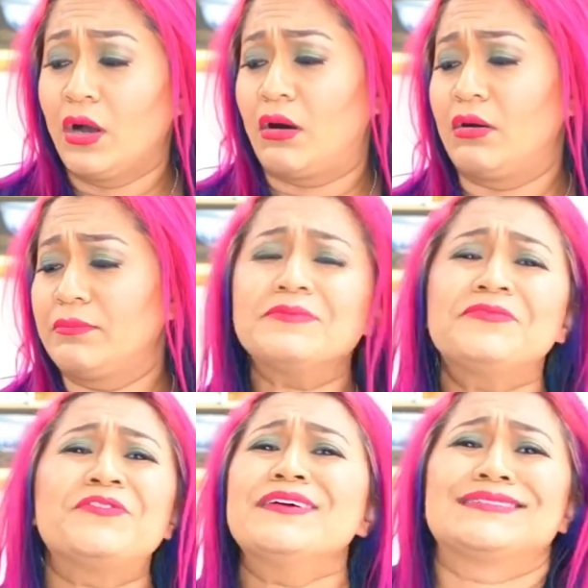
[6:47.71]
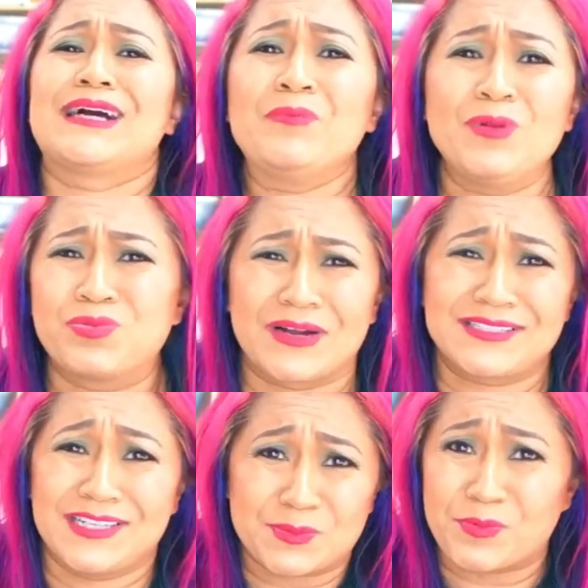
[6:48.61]
or for example,
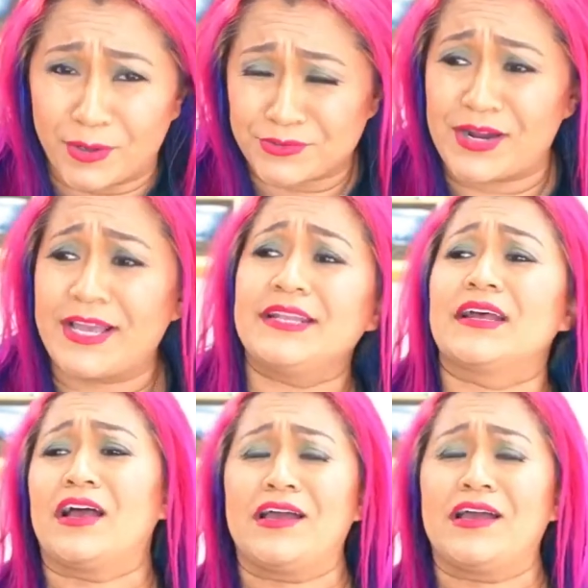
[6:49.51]
Brussels sprouts, right?